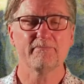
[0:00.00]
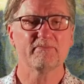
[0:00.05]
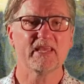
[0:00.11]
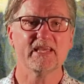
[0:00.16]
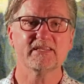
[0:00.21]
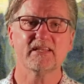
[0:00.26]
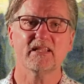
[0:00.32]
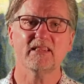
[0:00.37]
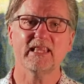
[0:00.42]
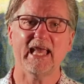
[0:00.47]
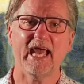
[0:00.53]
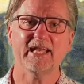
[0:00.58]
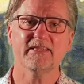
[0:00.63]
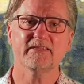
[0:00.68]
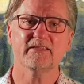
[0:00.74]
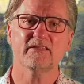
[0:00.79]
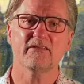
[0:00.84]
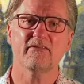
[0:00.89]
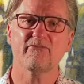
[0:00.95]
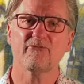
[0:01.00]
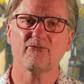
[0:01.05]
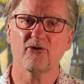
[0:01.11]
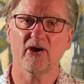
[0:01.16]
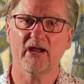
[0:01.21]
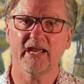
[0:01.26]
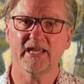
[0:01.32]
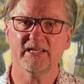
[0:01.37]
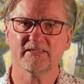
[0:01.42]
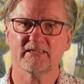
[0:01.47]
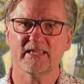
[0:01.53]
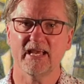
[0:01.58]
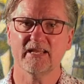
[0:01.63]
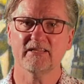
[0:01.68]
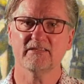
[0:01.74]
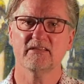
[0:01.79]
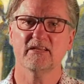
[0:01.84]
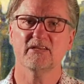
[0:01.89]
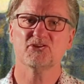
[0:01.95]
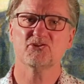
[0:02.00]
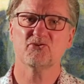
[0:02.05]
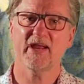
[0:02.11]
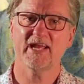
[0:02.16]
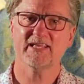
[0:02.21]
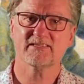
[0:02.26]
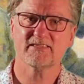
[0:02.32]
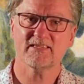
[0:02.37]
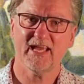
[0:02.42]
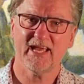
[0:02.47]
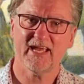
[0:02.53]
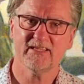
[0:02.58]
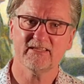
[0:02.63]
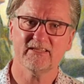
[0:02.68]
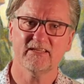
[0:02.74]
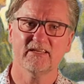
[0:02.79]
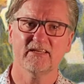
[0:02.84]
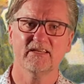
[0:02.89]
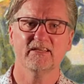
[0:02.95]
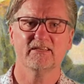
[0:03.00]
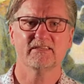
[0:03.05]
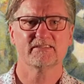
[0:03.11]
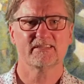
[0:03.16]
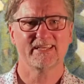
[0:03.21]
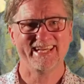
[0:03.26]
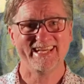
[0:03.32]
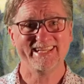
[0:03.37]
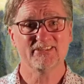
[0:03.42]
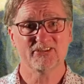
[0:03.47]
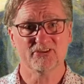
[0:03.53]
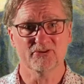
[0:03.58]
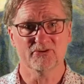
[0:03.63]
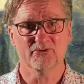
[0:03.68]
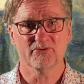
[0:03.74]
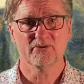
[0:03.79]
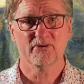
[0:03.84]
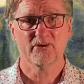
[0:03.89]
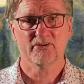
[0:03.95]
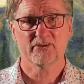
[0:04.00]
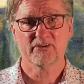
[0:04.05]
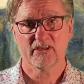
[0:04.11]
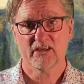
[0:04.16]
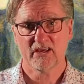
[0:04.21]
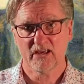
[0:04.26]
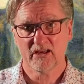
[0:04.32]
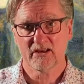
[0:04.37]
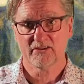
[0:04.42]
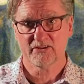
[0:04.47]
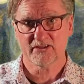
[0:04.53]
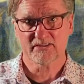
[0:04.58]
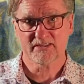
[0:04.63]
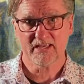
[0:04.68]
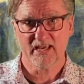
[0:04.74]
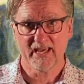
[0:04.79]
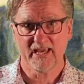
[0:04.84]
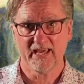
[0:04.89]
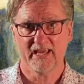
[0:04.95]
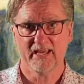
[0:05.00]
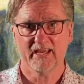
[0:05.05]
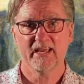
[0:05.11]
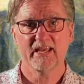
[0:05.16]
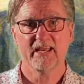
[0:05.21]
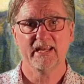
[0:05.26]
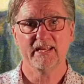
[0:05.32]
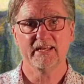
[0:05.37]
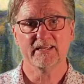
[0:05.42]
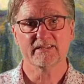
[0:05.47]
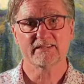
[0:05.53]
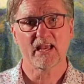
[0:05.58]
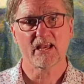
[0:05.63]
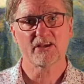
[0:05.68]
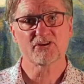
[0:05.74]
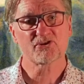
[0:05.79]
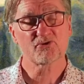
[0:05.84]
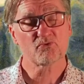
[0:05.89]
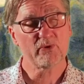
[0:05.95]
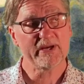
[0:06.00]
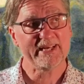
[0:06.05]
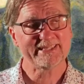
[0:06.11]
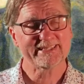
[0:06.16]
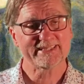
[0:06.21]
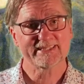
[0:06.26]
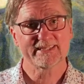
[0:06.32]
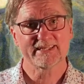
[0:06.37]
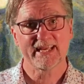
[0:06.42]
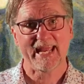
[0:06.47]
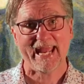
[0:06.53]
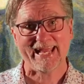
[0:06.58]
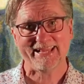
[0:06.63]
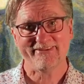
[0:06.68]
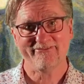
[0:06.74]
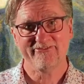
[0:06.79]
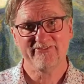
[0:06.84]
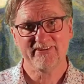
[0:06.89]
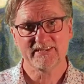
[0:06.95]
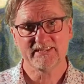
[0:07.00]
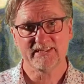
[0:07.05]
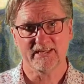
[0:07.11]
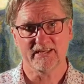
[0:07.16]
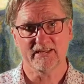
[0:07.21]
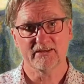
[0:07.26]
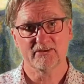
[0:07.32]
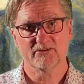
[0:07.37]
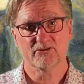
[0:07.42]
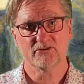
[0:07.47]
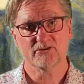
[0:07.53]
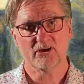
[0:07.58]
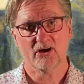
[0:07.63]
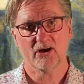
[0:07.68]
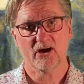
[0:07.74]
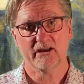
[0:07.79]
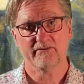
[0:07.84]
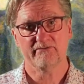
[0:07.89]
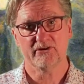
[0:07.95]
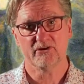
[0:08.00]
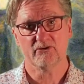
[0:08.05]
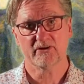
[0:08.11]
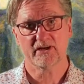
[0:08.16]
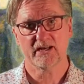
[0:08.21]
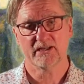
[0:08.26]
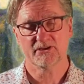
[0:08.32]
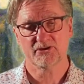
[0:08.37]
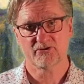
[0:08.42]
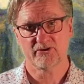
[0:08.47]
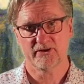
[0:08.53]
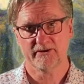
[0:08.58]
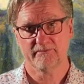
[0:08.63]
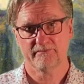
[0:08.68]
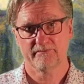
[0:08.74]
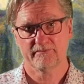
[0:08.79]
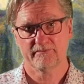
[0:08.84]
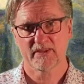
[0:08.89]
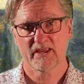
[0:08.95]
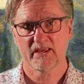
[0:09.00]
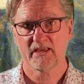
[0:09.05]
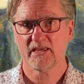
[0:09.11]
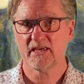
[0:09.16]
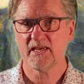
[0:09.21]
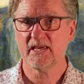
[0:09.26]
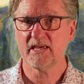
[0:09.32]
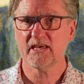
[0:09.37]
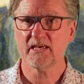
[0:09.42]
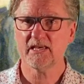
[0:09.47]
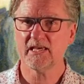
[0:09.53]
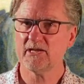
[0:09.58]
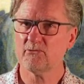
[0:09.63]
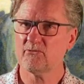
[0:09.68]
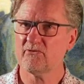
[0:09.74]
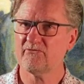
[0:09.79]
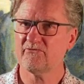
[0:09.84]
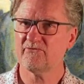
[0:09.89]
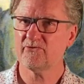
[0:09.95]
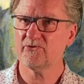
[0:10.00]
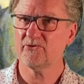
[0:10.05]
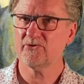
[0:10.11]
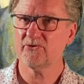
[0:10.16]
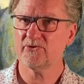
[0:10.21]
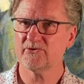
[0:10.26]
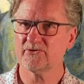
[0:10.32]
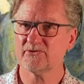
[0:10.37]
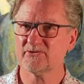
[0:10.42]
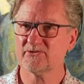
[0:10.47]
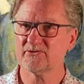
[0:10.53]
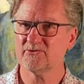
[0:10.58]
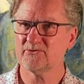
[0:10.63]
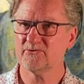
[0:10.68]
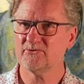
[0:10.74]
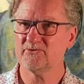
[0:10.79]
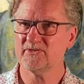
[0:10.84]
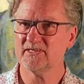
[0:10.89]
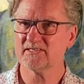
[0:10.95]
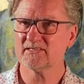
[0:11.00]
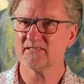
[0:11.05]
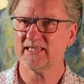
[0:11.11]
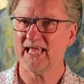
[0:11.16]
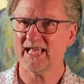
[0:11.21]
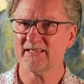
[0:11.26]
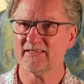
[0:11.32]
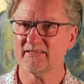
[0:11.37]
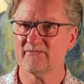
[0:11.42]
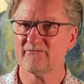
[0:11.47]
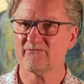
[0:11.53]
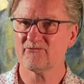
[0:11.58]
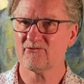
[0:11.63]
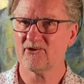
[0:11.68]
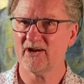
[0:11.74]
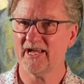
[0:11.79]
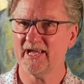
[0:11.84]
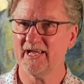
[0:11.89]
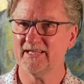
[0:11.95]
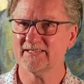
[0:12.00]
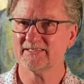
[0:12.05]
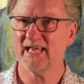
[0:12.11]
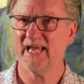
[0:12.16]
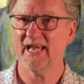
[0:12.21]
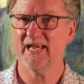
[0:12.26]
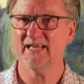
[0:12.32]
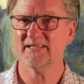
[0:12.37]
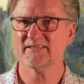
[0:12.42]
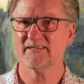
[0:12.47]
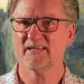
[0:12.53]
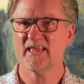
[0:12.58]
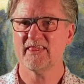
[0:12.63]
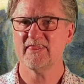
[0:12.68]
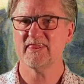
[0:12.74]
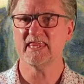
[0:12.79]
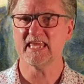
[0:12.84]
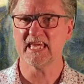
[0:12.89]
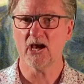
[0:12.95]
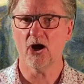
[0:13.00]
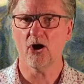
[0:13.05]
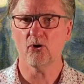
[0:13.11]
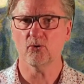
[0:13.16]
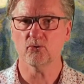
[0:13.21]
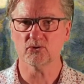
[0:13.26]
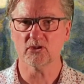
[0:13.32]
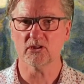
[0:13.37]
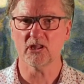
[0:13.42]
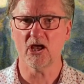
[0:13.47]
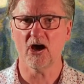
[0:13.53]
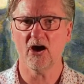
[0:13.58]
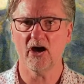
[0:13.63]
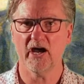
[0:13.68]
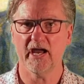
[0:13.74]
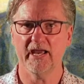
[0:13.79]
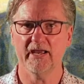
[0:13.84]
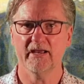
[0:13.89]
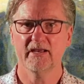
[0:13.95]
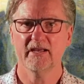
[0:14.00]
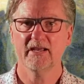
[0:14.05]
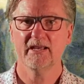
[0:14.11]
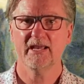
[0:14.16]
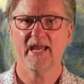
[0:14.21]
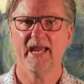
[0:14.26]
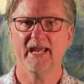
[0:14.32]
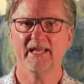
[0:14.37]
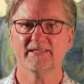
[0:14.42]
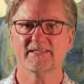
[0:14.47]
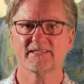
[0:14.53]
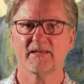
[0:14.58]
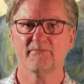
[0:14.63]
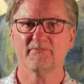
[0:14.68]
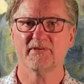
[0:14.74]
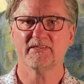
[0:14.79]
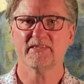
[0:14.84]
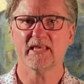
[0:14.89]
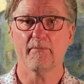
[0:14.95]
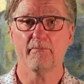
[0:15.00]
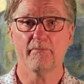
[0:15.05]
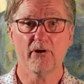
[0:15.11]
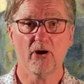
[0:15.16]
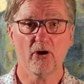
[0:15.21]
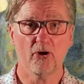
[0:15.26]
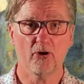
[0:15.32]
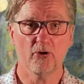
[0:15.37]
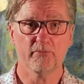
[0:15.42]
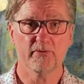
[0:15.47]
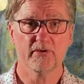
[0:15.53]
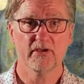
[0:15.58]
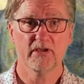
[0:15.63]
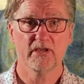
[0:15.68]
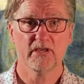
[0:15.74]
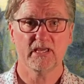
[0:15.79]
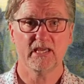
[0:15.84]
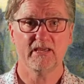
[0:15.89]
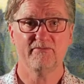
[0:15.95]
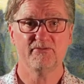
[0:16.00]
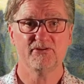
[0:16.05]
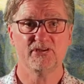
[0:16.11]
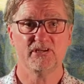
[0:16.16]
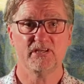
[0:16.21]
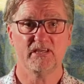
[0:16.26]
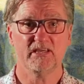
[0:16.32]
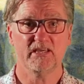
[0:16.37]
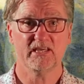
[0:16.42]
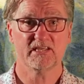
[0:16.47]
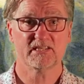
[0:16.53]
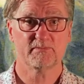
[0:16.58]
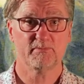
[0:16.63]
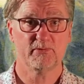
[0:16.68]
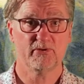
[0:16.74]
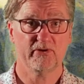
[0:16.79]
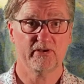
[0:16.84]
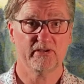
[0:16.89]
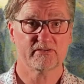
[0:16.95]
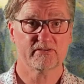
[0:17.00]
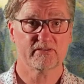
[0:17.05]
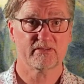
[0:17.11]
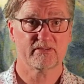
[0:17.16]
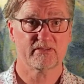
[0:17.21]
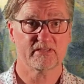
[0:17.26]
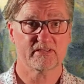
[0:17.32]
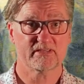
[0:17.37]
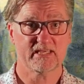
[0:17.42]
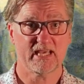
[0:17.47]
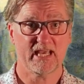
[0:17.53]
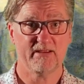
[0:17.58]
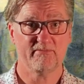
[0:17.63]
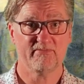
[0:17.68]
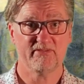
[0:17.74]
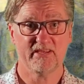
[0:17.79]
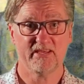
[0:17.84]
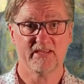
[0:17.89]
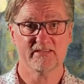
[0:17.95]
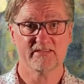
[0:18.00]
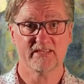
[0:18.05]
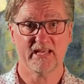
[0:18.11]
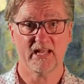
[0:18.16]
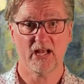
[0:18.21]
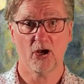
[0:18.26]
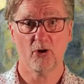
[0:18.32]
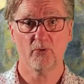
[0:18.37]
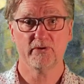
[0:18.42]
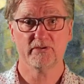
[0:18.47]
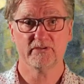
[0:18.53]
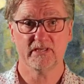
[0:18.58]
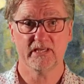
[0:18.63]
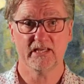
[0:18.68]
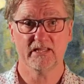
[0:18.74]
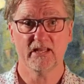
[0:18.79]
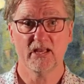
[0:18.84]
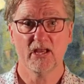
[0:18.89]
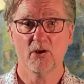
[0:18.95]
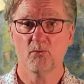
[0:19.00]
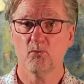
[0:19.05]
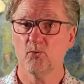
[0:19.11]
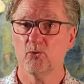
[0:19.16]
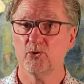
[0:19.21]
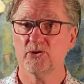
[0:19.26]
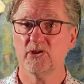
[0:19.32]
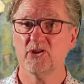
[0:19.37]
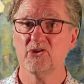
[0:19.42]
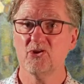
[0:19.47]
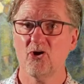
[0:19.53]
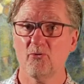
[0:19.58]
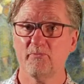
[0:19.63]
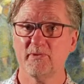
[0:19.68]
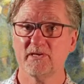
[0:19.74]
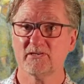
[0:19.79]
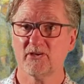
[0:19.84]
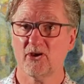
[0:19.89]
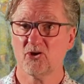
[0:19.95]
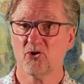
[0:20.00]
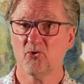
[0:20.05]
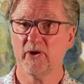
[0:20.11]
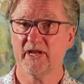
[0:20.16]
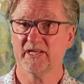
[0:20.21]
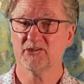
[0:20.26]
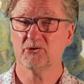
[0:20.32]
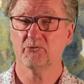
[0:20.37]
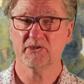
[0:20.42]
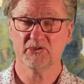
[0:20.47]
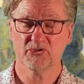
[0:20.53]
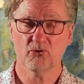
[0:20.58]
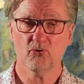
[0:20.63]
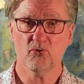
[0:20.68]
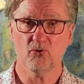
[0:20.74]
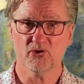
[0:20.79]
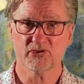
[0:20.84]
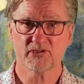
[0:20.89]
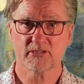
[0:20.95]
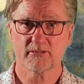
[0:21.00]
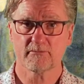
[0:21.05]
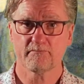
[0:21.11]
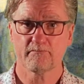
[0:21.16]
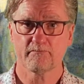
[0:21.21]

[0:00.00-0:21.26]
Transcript: is a Latin phrase that translates into the saying, it is sweet and fitting to die for your country. Here he refers to this Latin phrase as the old lie, and something that Pope, if she experienced the same things that Owen did, would not be so quick to endorse.